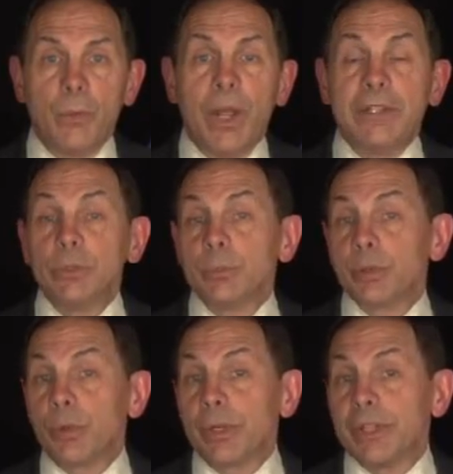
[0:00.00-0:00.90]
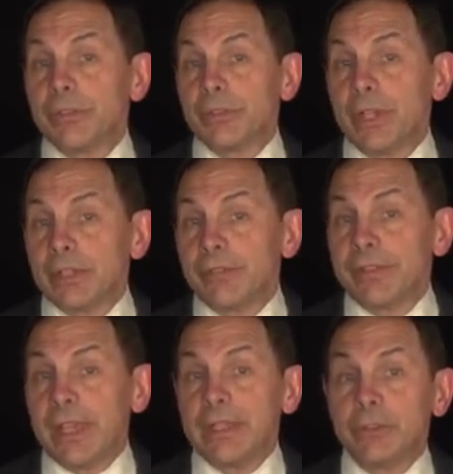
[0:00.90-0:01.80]
Why do employees at the
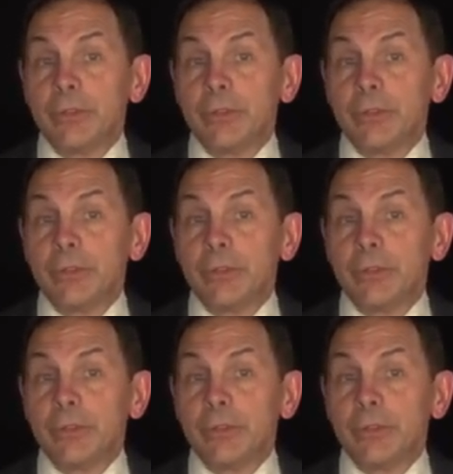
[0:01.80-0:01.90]
VA